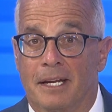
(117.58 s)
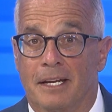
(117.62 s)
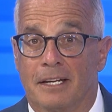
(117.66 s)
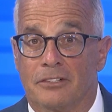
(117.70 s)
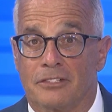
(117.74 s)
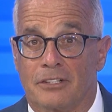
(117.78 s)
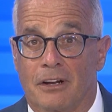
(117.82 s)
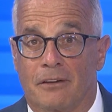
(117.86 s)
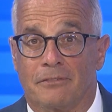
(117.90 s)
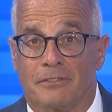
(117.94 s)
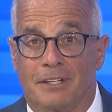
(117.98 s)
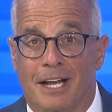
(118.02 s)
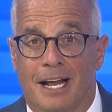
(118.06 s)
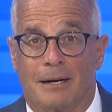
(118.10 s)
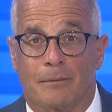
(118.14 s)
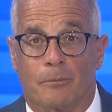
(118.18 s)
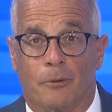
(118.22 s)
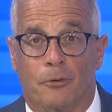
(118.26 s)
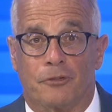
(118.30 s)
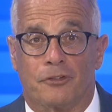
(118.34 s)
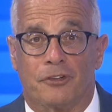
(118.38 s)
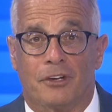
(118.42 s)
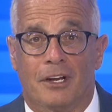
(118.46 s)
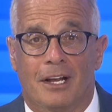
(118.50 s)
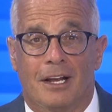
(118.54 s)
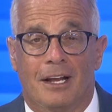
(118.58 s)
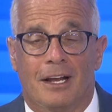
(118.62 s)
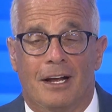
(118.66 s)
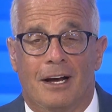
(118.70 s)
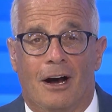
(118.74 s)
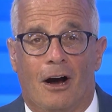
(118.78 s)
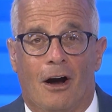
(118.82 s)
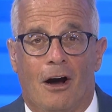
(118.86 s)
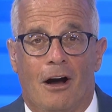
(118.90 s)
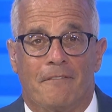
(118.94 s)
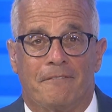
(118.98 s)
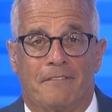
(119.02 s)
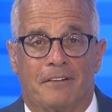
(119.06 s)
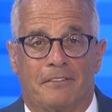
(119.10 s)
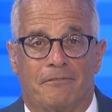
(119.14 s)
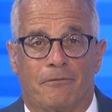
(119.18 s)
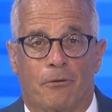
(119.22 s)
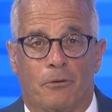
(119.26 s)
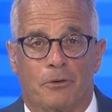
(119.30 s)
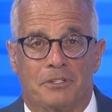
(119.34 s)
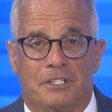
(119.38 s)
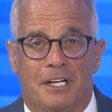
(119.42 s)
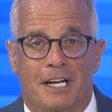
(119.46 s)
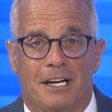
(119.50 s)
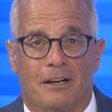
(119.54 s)
the stuffed animals off at
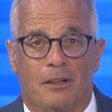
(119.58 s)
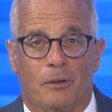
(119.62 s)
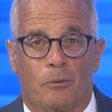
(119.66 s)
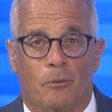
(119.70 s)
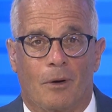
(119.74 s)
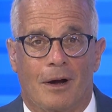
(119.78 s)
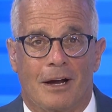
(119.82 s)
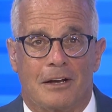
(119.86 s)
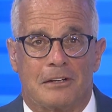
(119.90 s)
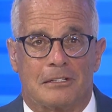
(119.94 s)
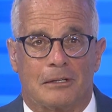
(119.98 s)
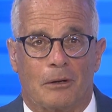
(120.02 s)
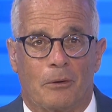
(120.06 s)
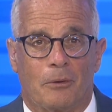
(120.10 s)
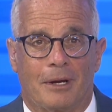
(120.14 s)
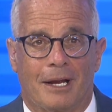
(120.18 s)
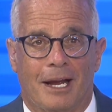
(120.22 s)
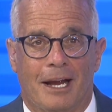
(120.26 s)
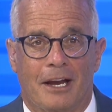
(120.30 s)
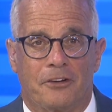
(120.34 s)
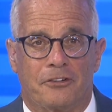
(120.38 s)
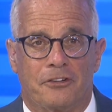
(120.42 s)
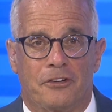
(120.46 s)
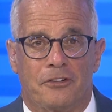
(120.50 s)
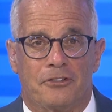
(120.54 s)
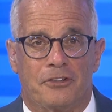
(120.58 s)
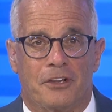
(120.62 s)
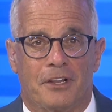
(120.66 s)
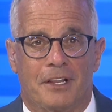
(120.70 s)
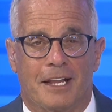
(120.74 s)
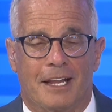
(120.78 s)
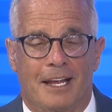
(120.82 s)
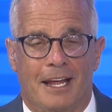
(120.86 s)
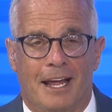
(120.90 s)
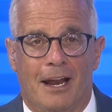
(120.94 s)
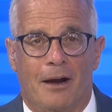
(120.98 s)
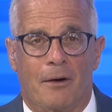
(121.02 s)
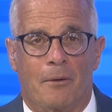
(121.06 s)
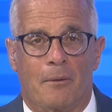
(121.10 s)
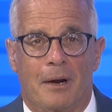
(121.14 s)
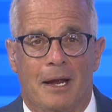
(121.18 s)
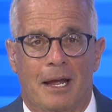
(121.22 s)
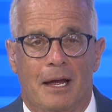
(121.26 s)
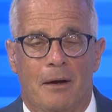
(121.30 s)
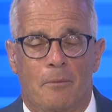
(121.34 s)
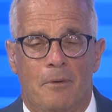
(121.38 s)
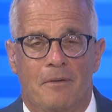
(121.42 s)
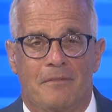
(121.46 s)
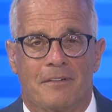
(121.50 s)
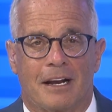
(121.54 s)
14 of the Y's locations in the
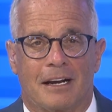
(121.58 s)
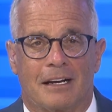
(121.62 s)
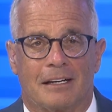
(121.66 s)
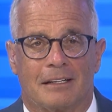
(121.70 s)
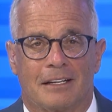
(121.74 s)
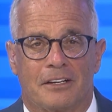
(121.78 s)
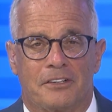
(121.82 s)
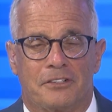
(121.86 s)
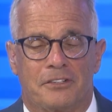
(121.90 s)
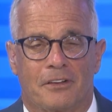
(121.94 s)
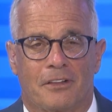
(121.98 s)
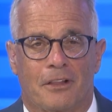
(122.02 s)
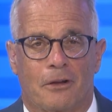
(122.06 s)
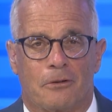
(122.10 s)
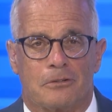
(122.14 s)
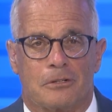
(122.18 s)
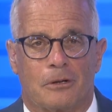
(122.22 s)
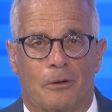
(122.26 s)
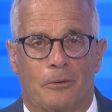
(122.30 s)
area. We've got a list of those